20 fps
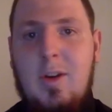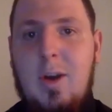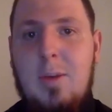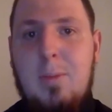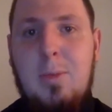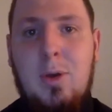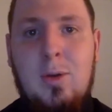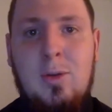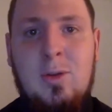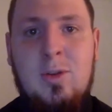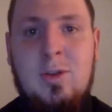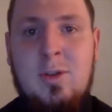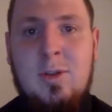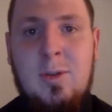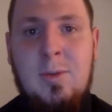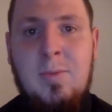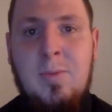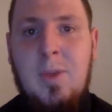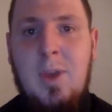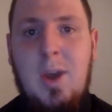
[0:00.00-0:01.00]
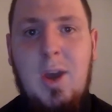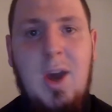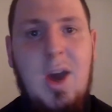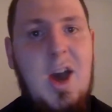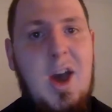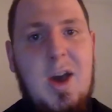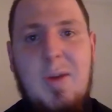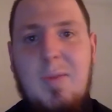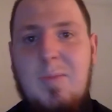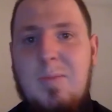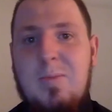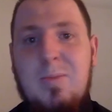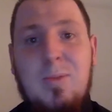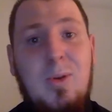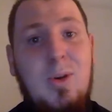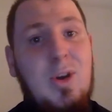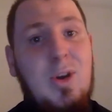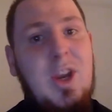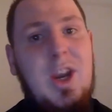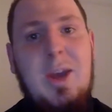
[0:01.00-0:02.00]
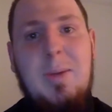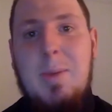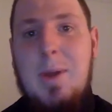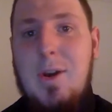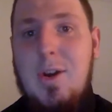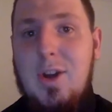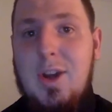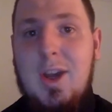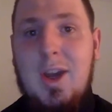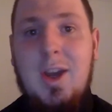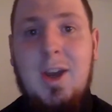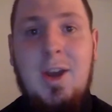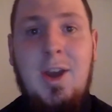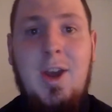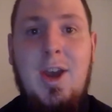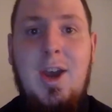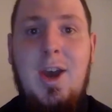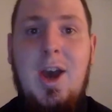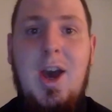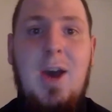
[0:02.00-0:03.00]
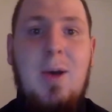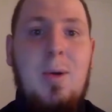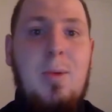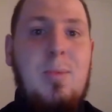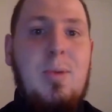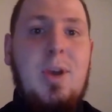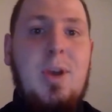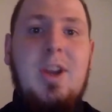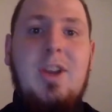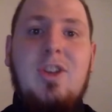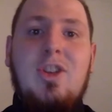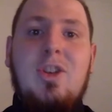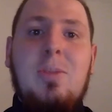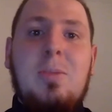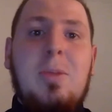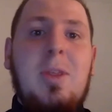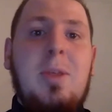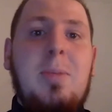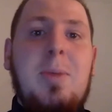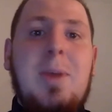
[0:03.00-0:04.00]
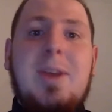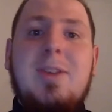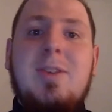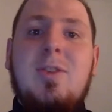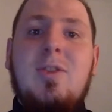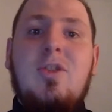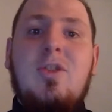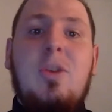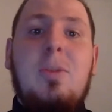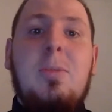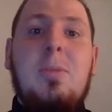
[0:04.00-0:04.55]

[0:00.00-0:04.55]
We're looking at America. We're bringing some of the best from